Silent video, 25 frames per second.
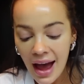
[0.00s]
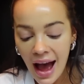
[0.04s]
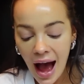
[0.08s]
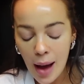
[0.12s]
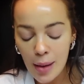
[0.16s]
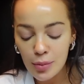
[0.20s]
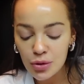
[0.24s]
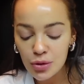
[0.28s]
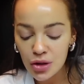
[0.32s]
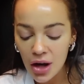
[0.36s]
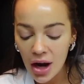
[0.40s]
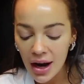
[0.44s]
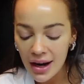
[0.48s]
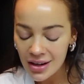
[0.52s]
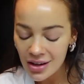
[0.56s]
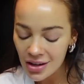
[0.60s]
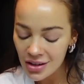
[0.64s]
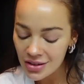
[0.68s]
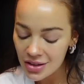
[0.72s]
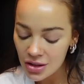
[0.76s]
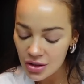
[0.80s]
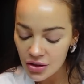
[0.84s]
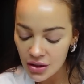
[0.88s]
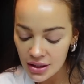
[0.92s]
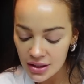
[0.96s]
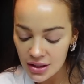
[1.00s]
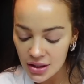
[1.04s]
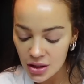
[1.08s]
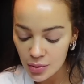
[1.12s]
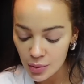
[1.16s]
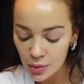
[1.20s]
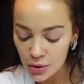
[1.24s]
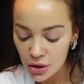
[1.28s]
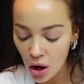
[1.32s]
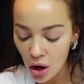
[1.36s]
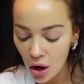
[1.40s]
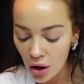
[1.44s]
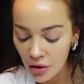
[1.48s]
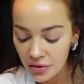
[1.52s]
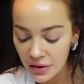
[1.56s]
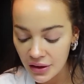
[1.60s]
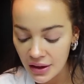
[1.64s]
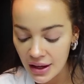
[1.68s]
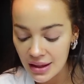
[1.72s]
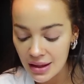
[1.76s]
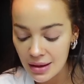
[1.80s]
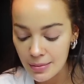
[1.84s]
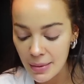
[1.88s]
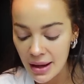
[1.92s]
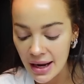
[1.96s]
I'm trying not to drink too much coffee
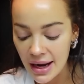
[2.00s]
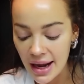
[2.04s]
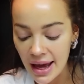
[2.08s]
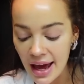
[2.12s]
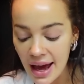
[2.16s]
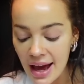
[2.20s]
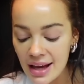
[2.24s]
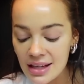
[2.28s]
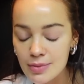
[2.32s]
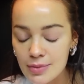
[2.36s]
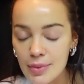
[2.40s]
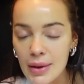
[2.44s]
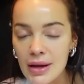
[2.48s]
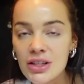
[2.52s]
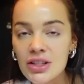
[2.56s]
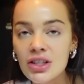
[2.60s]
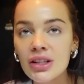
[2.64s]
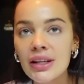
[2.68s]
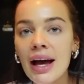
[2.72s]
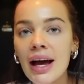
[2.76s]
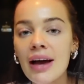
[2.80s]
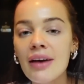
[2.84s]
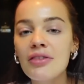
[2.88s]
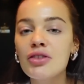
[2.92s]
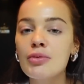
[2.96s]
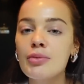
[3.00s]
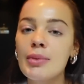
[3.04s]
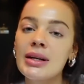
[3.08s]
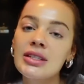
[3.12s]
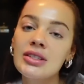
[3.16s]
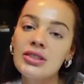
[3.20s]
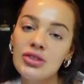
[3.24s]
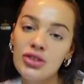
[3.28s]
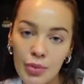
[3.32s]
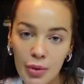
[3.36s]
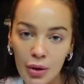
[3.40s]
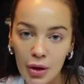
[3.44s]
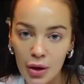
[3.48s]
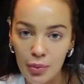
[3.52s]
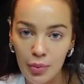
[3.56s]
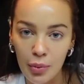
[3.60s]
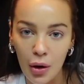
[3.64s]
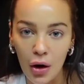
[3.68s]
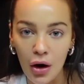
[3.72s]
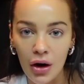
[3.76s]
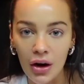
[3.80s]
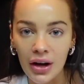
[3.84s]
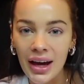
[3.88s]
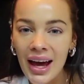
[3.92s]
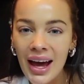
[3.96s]
at the minute, especially after my stomach
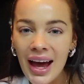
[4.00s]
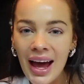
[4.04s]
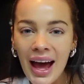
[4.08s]
bug.